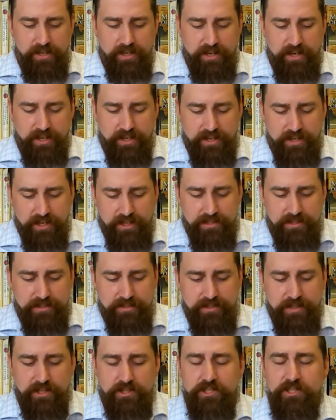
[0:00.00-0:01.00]
Against
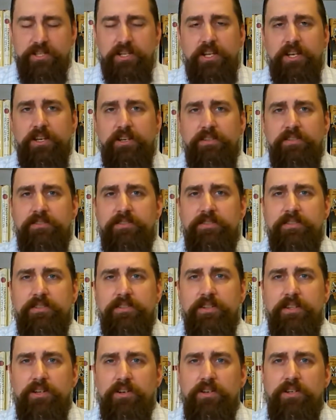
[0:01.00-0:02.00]
such things
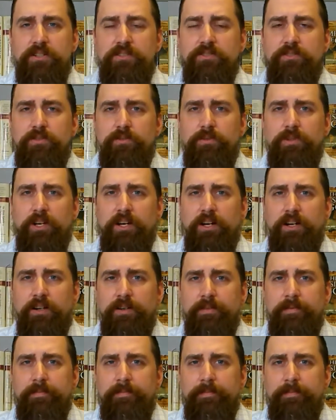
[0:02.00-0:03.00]
there is no law.
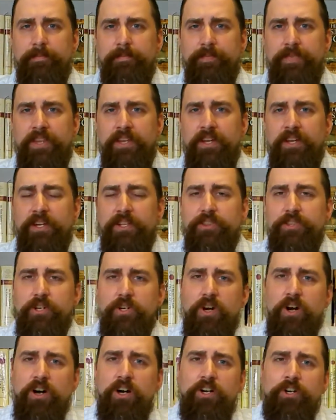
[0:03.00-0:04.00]

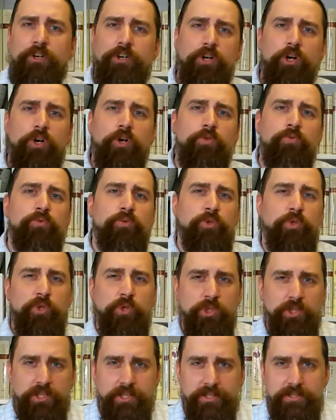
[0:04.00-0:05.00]
There are no
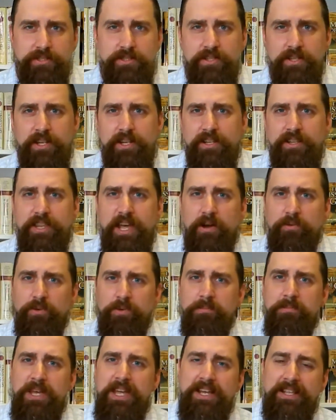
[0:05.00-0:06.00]
rules that will
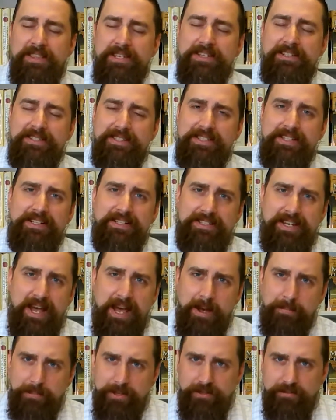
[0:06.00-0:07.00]
make these things
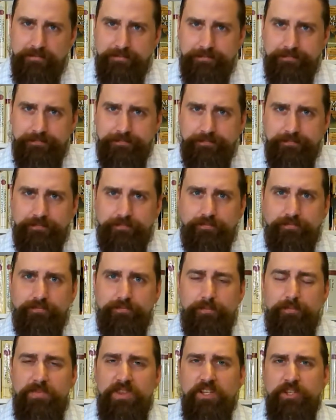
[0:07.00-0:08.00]
happen.
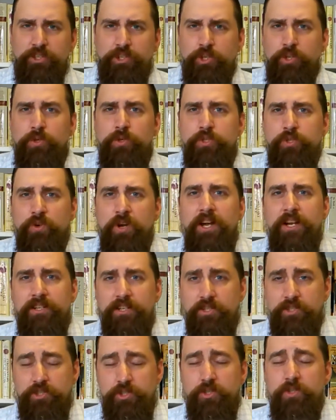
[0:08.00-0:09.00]
You trying
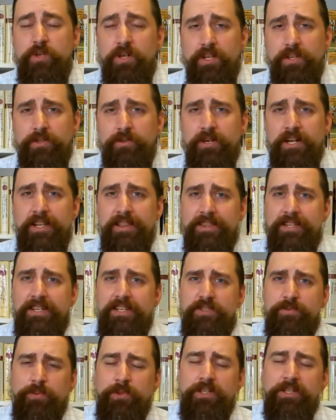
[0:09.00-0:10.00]
to do all the right
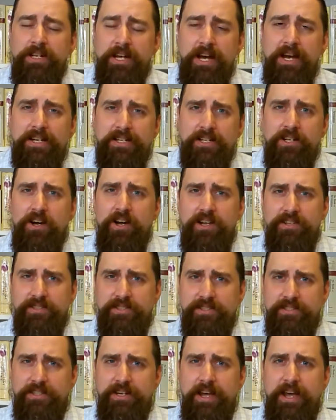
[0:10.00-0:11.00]
things will not cause
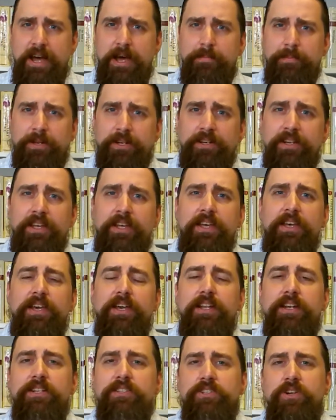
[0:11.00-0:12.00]
this to happen.
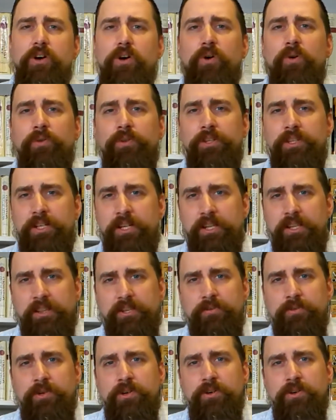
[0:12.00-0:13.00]
It is only
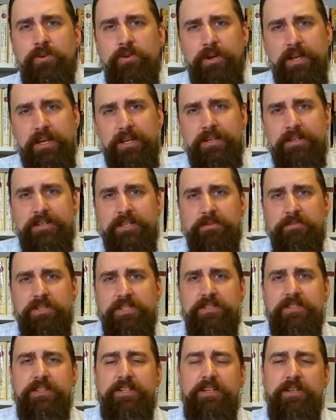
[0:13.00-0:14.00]
through
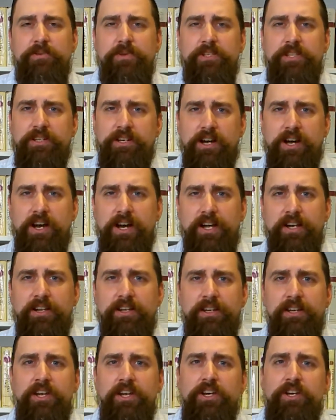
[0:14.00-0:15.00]
intimacy with God.
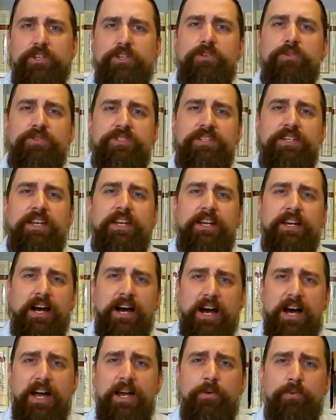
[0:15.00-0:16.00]
You saying,
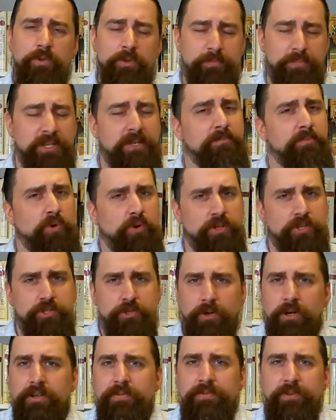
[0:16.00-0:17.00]
I will be more
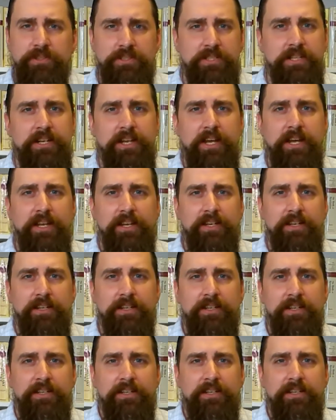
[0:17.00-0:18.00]
joyful today,
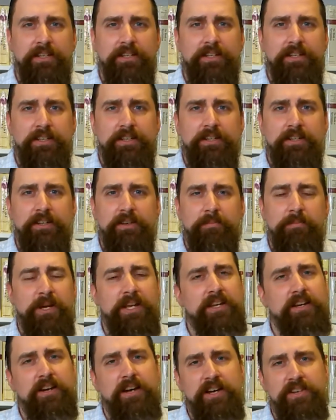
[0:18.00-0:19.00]

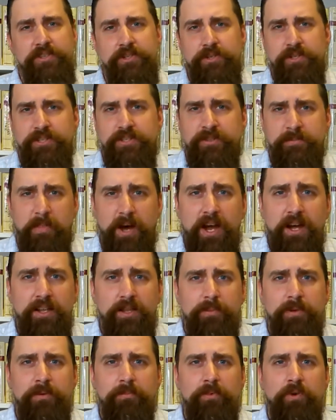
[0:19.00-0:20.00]
might cause you to smile
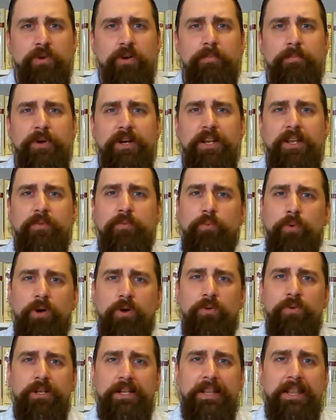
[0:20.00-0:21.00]
a bit more, but it
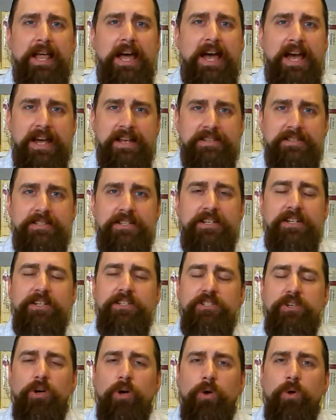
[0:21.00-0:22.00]
won't last. It
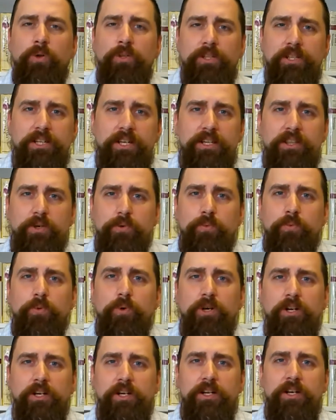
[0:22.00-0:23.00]
is only the
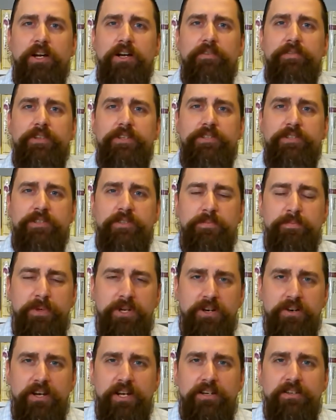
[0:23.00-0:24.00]
work of the
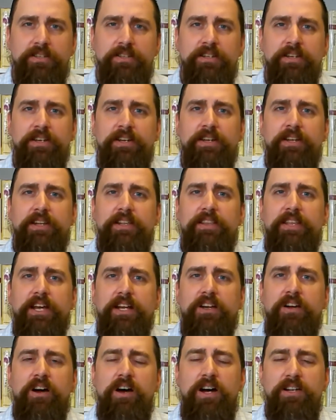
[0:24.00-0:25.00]
Spirit
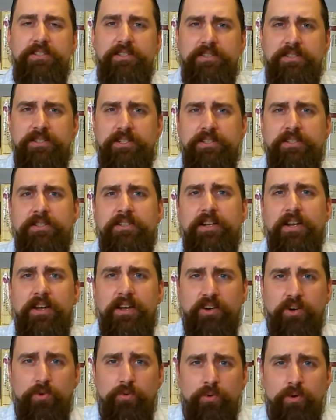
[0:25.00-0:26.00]
that causes this to
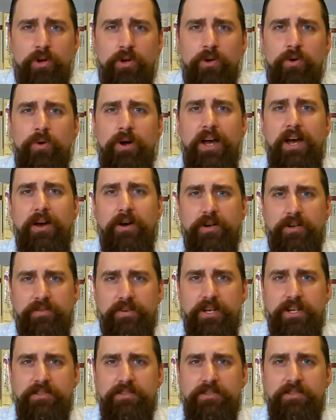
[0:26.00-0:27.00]
grow out of
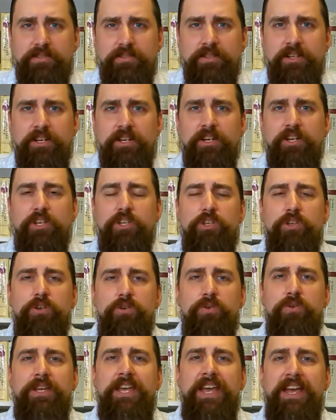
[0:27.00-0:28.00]
us.
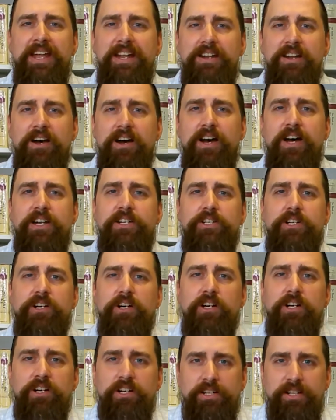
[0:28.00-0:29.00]
You cannot
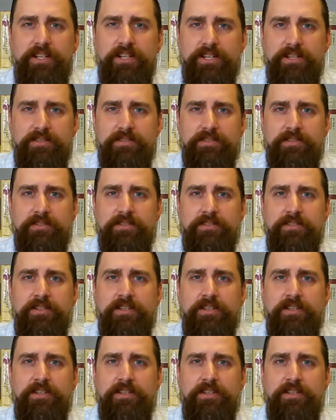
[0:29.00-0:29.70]
earn this.